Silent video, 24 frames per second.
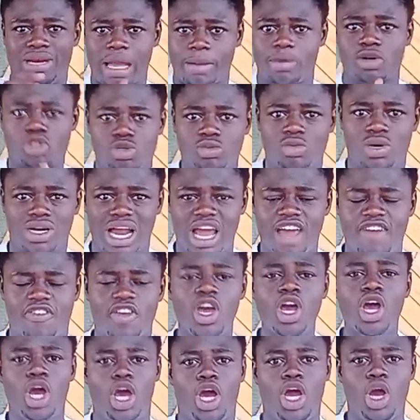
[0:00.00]
never saw my life.
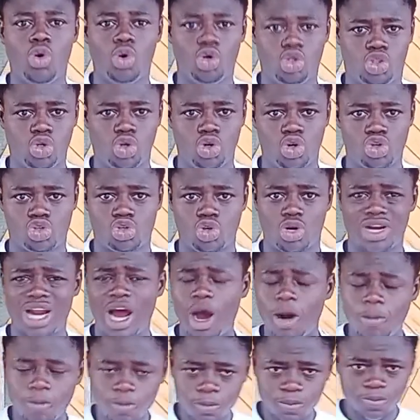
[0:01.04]
It was so.
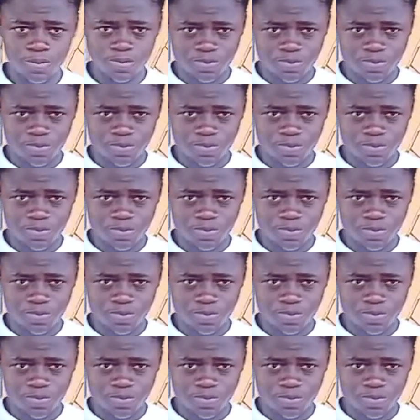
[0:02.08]
Now,